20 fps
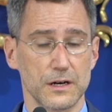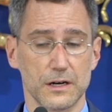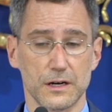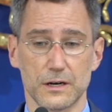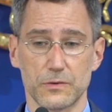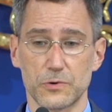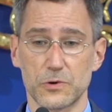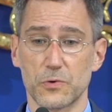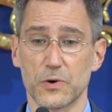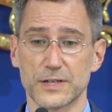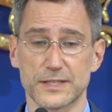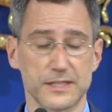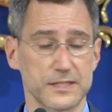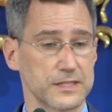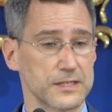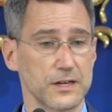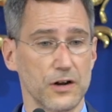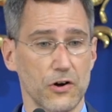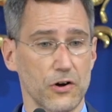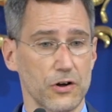We want to see
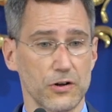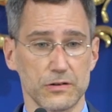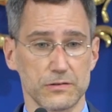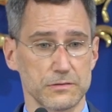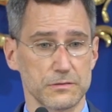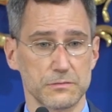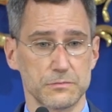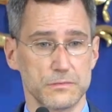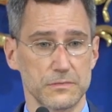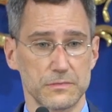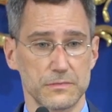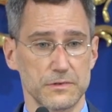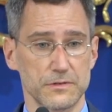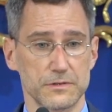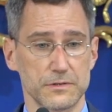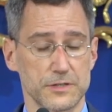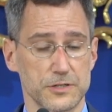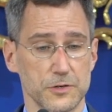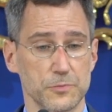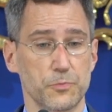all
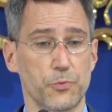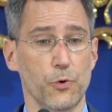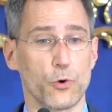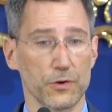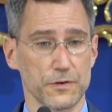support